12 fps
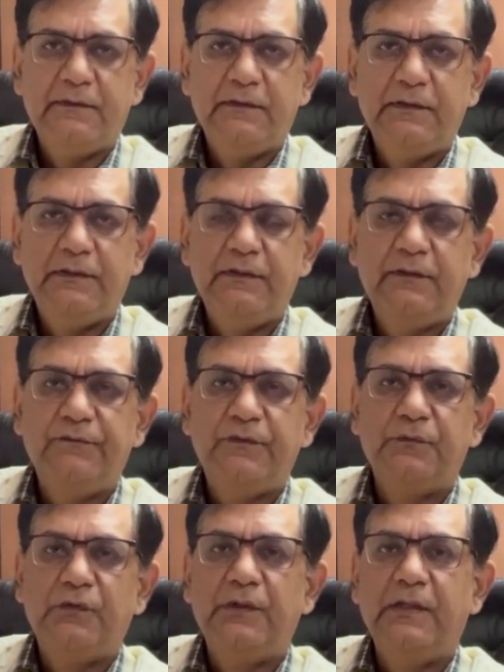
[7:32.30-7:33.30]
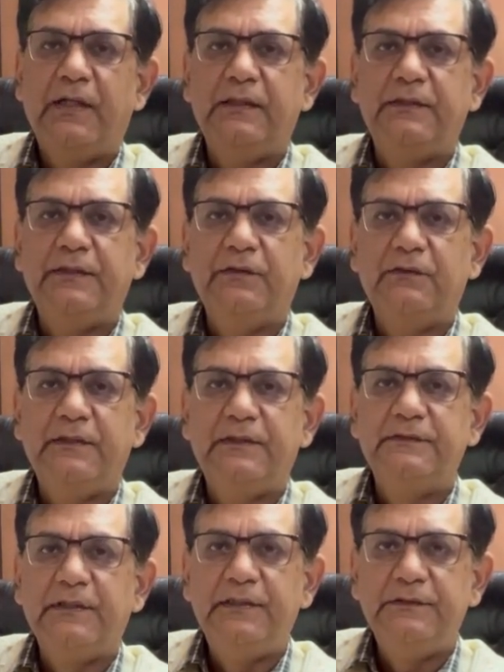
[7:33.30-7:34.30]
in the femoral artery or there
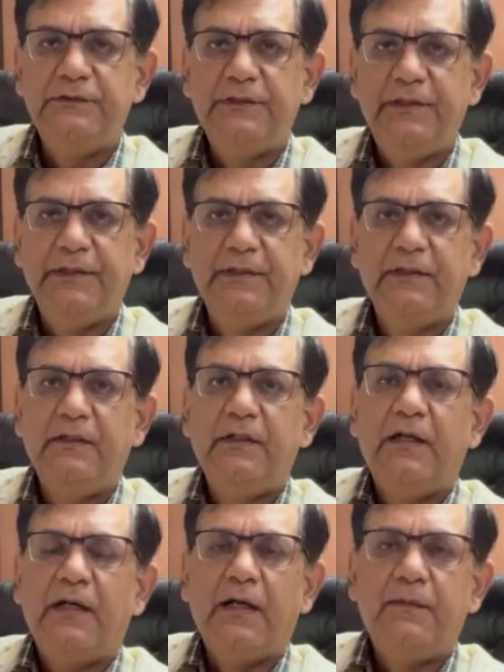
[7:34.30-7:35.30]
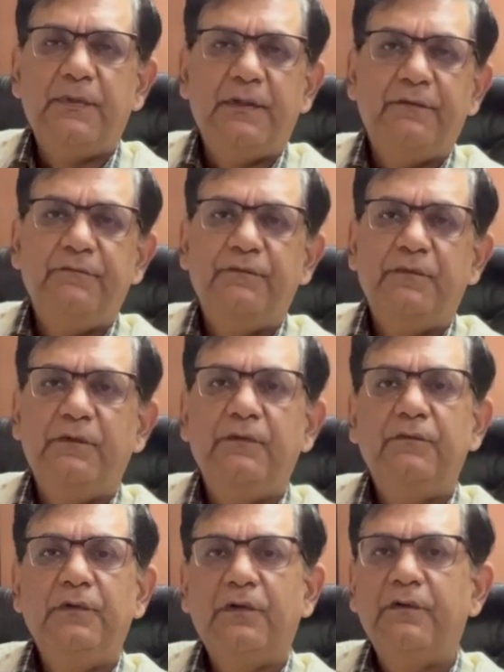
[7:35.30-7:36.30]
is injury above, you
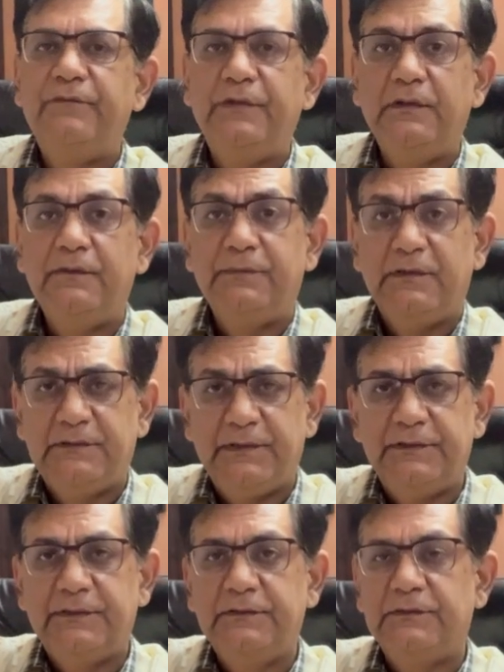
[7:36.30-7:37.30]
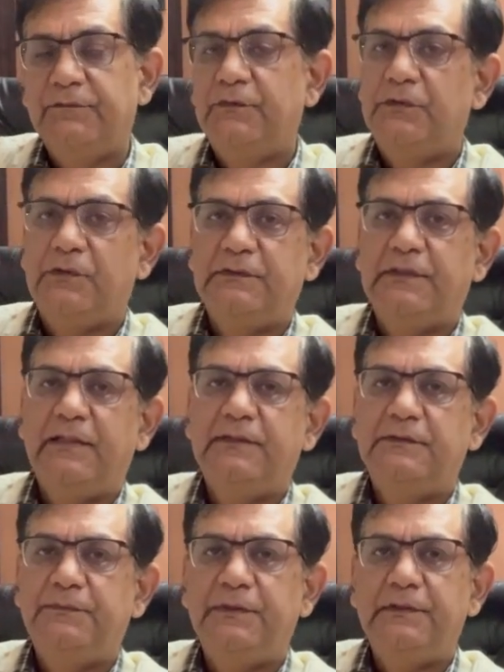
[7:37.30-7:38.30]
will not feel the pulsations of the
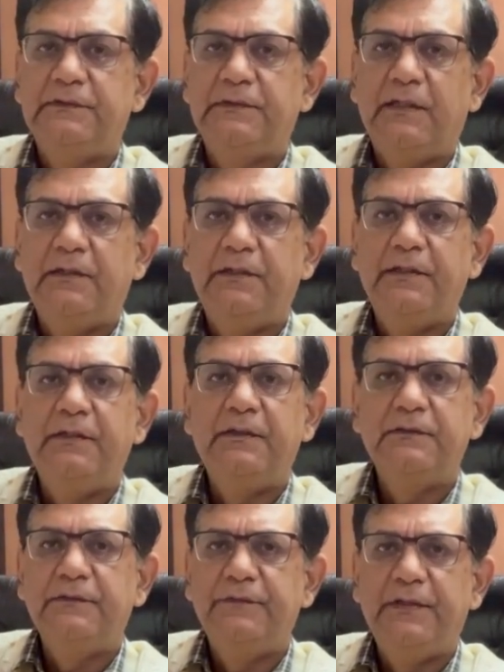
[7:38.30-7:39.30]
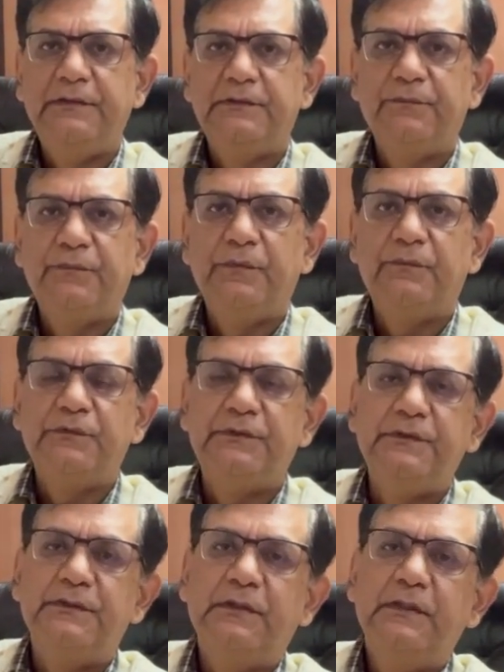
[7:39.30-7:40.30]
dorsalis pedis artery. It is a very simple
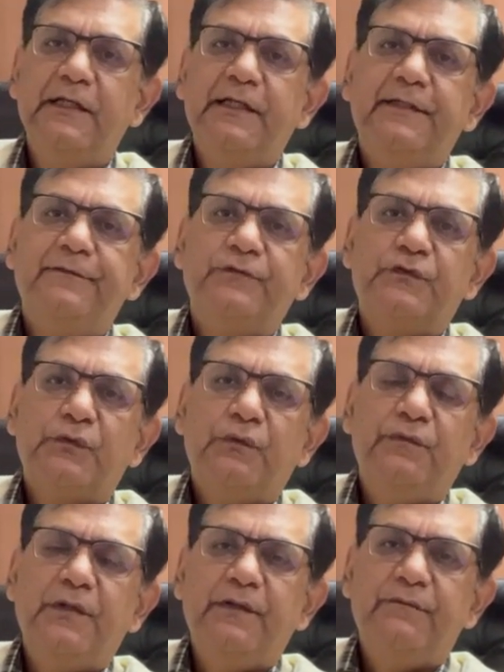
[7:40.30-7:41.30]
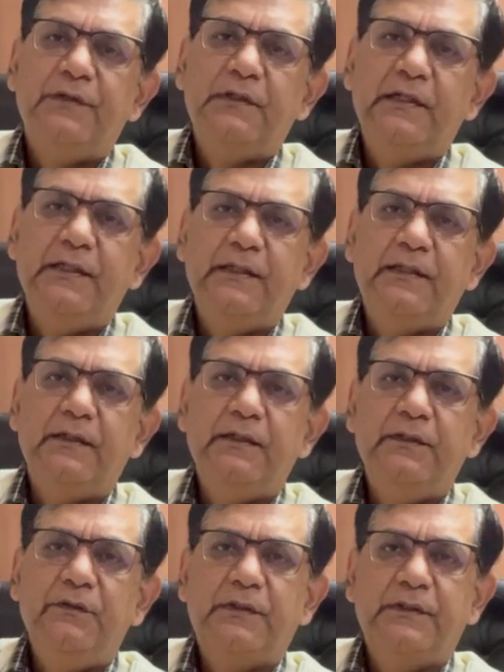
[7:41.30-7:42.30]
procedure. So whenever
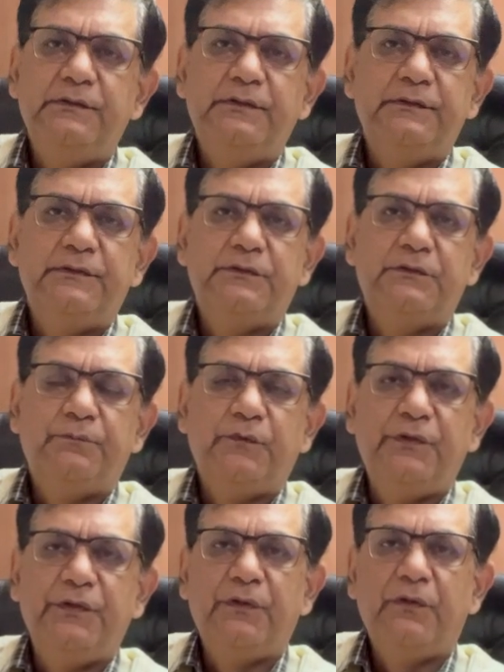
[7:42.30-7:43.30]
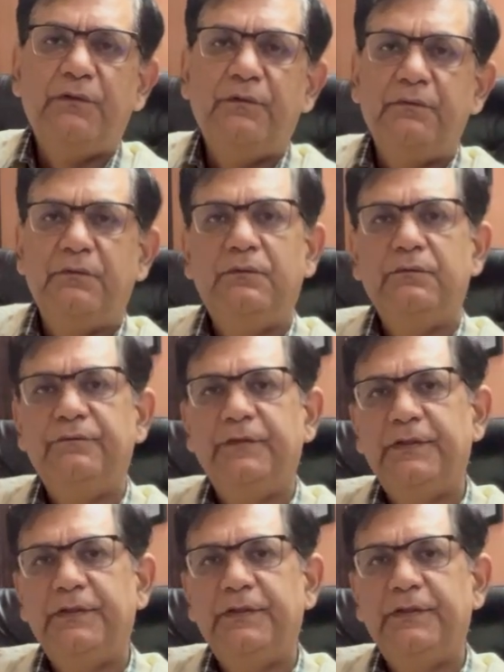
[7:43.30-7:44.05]
clinically you can just put your two